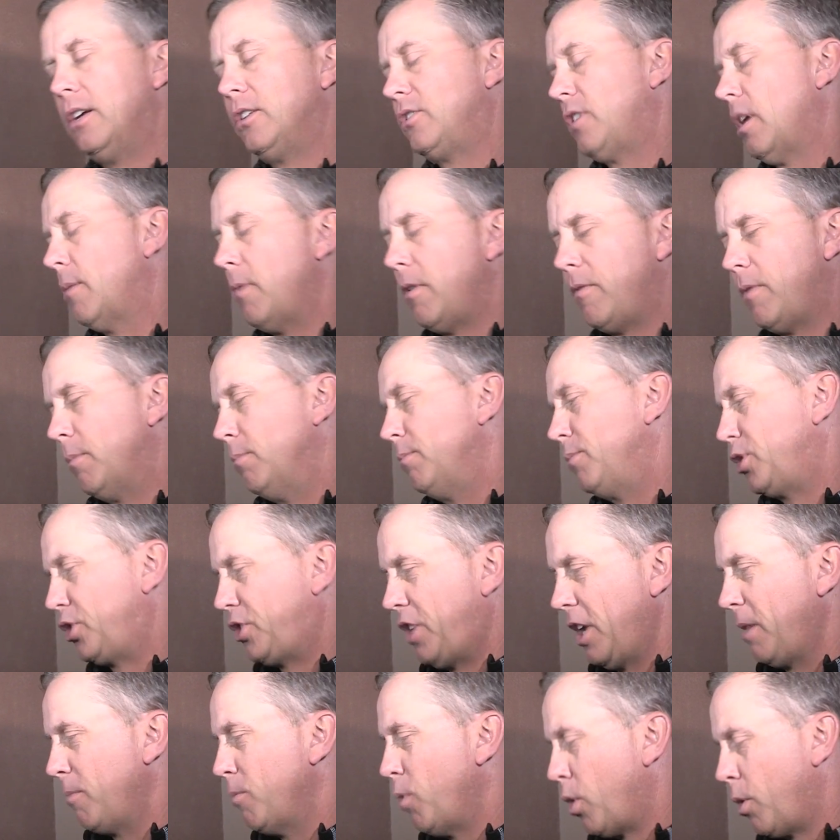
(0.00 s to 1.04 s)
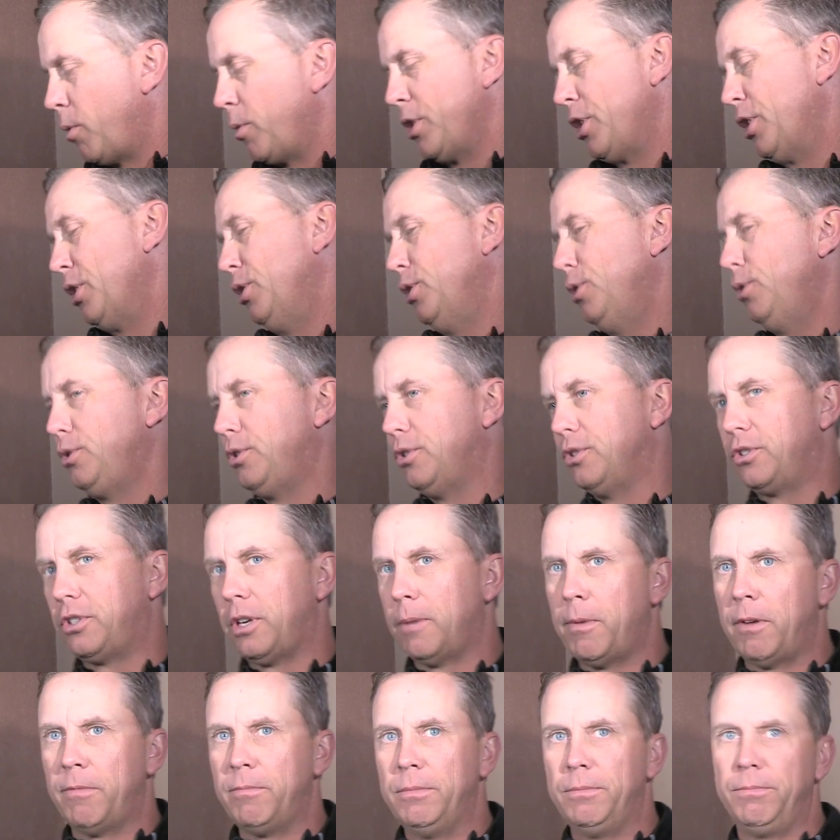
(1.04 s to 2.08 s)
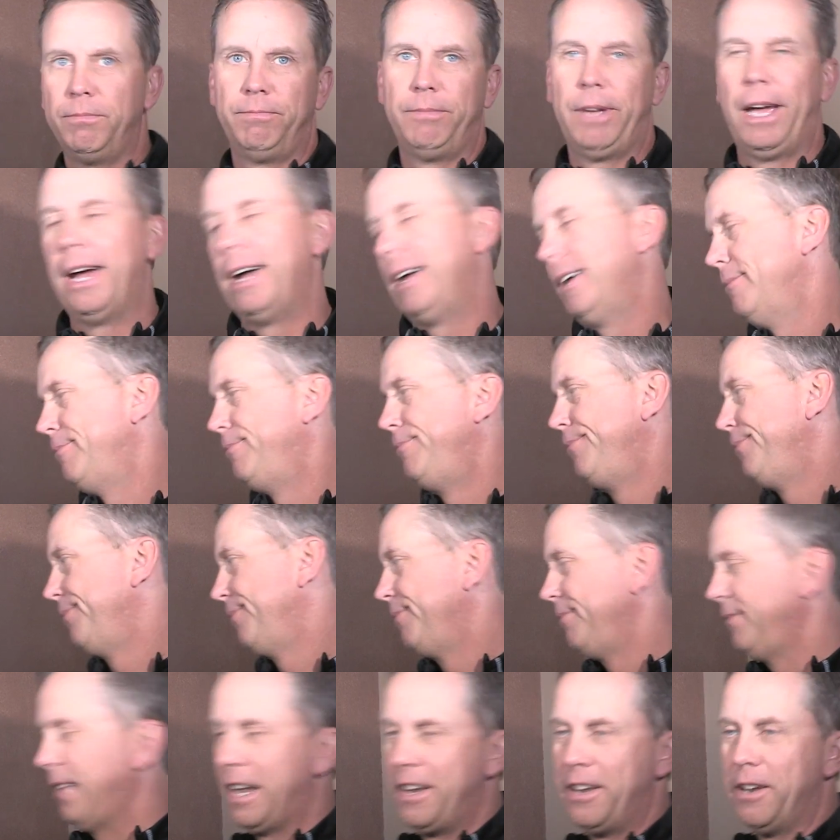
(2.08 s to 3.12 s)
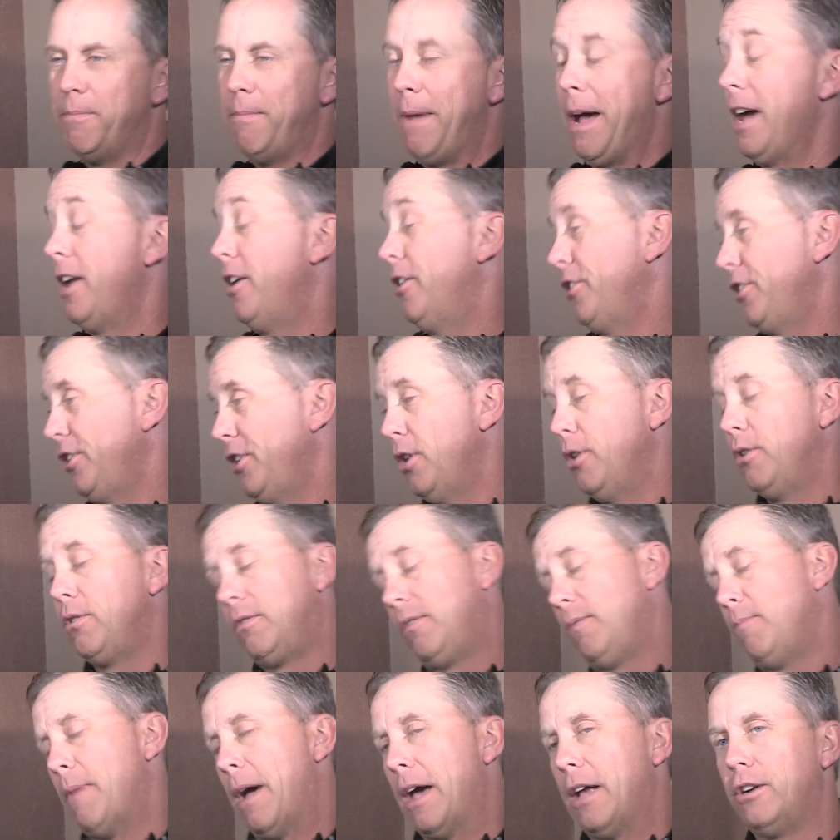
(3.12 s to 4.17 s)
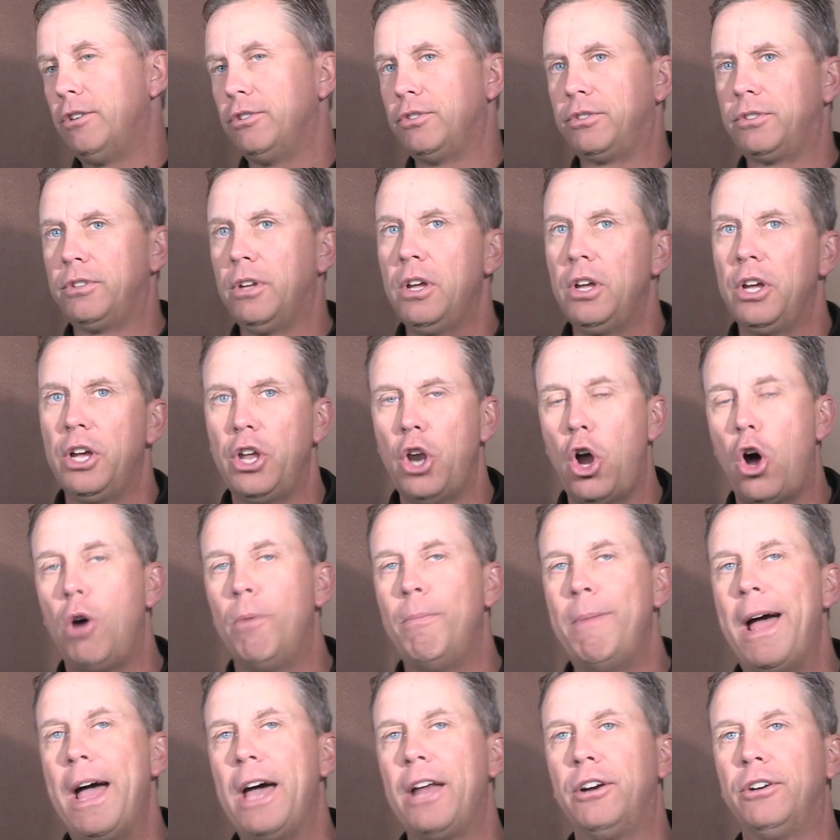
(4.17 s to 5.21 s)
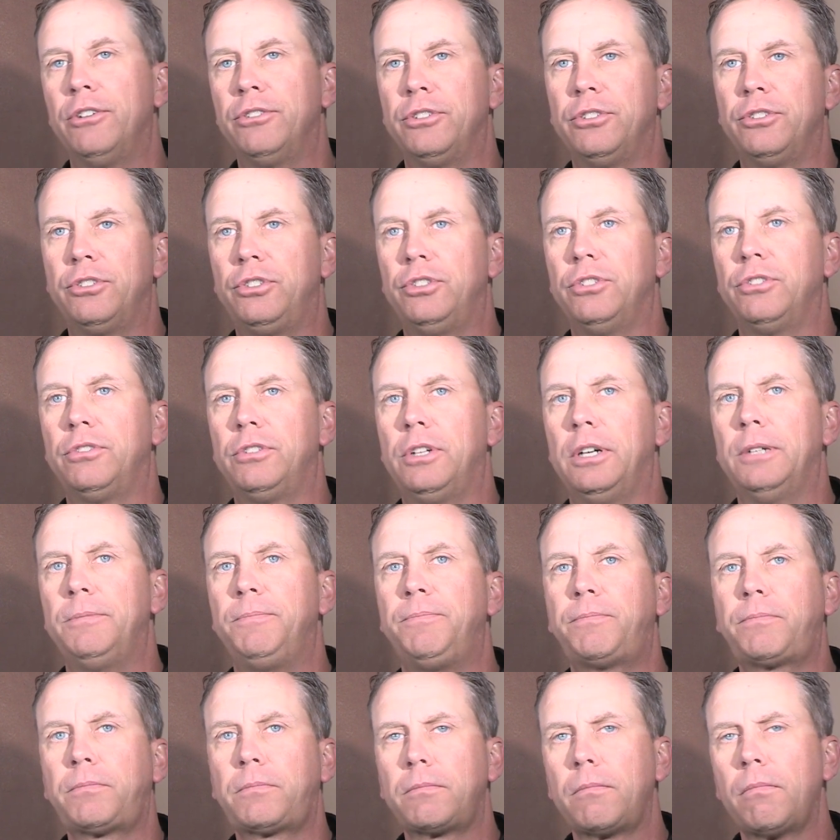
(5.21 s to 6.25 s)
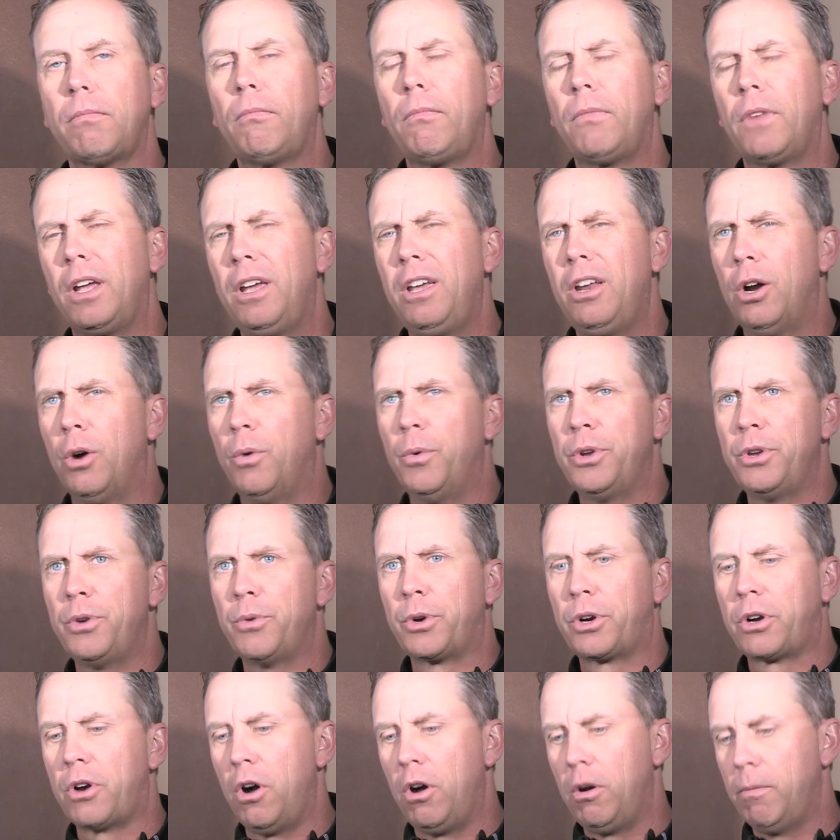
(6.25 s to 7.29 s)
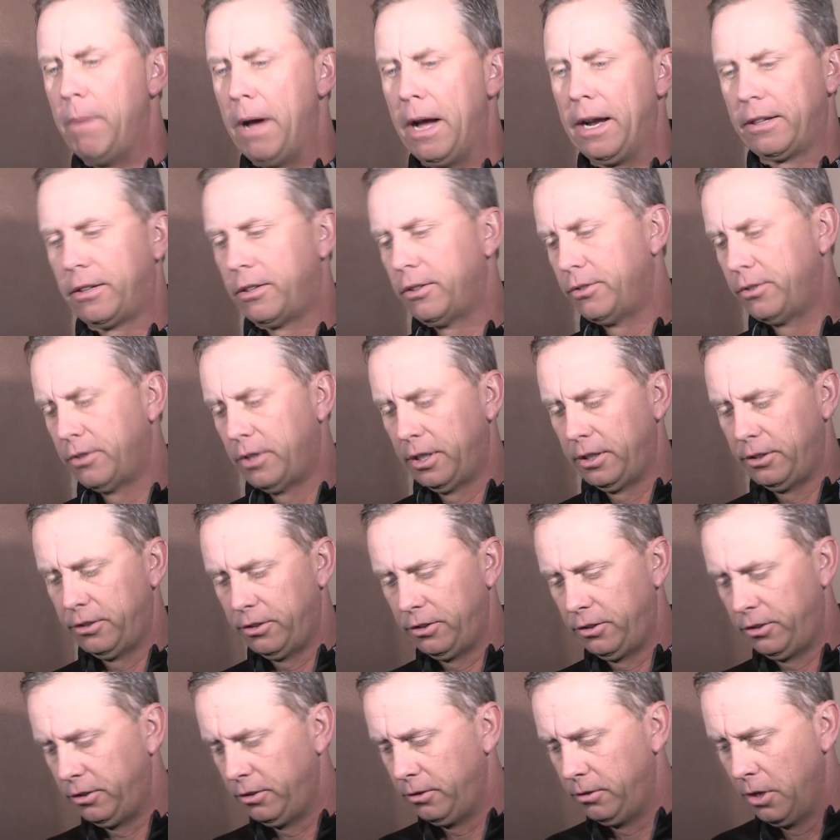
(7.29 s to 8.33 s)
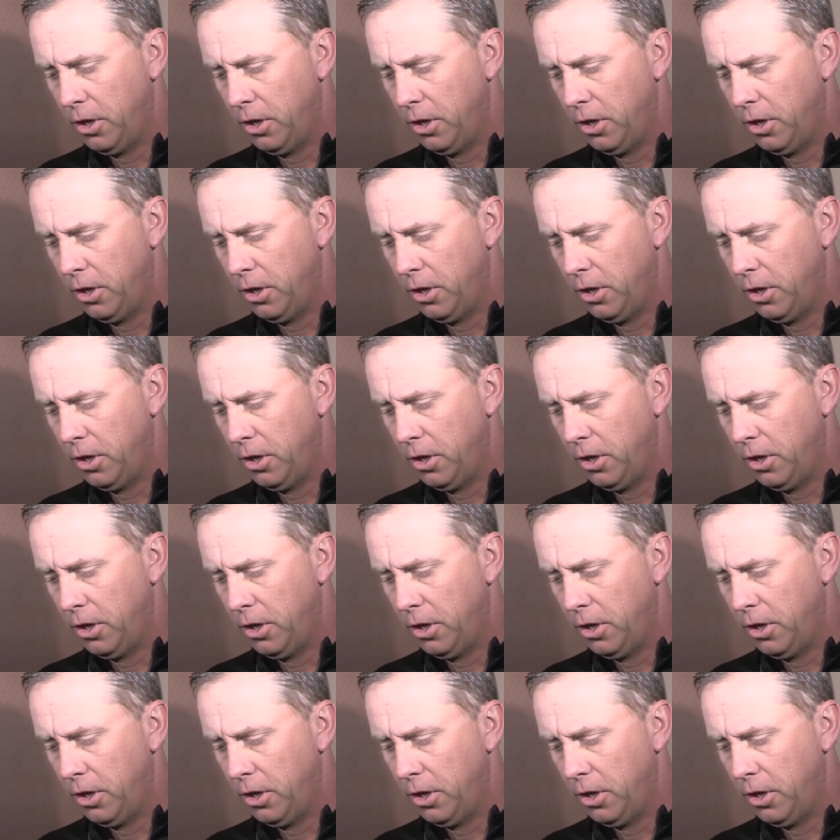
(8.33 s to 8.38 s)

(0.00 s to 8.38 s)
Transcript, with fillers: Some of them stink more when you lose, and some of them bad. Uh, that didn't matter, you know. It matters. It all matters. It's just uh, you know, when you recall back, there's things that